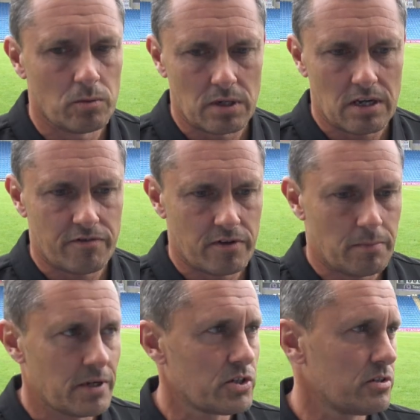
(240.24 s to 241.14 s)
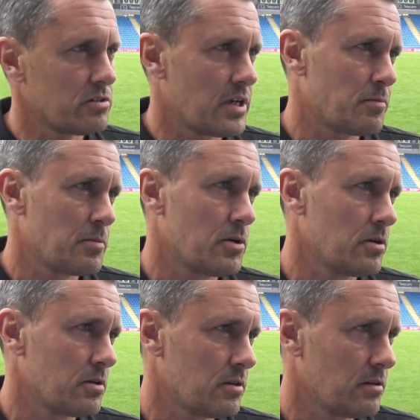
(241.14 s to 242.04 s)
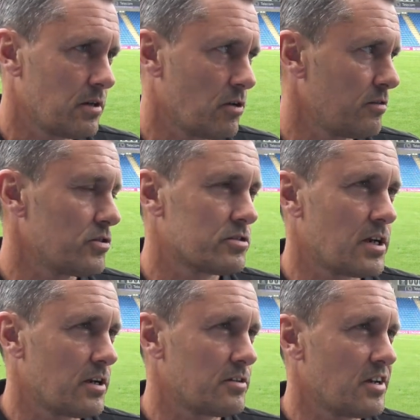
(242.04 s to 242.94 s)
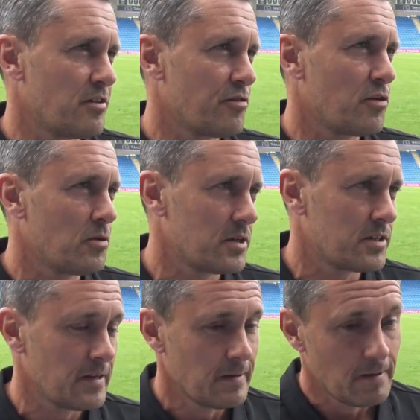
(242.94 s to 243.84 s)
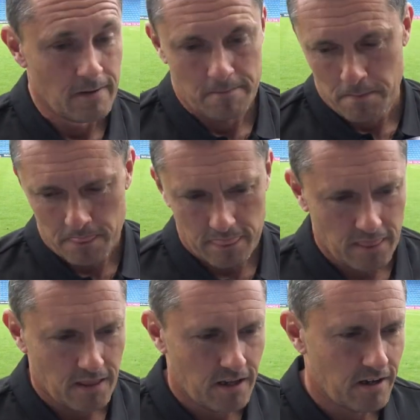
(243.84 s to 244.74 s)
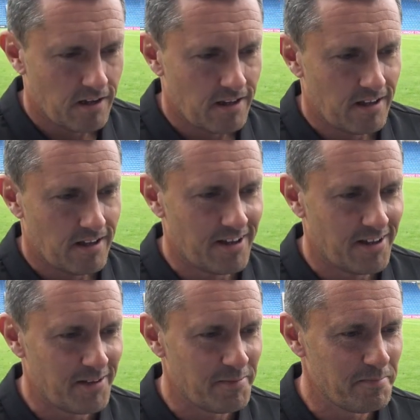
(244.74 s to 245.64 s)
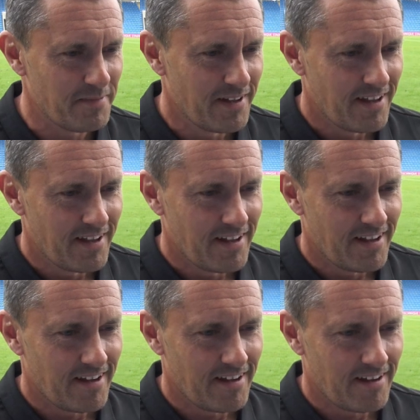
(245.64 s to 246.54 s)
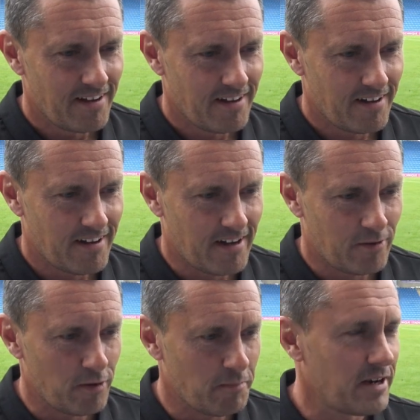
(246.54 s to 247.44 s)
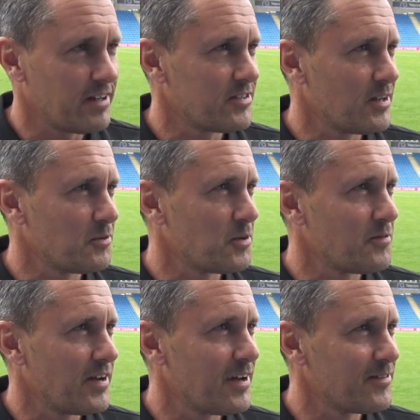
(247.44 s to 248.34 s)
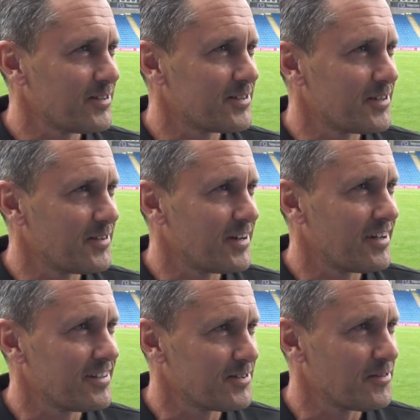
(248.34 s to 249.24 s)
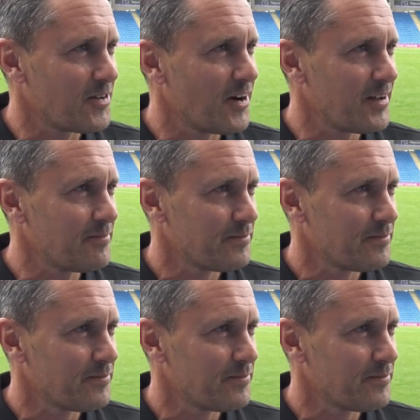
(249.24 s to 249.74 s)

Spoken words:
will have ambitions to get promoted. They've just signed a centre forward. I don't think many teams would have been able to have got him.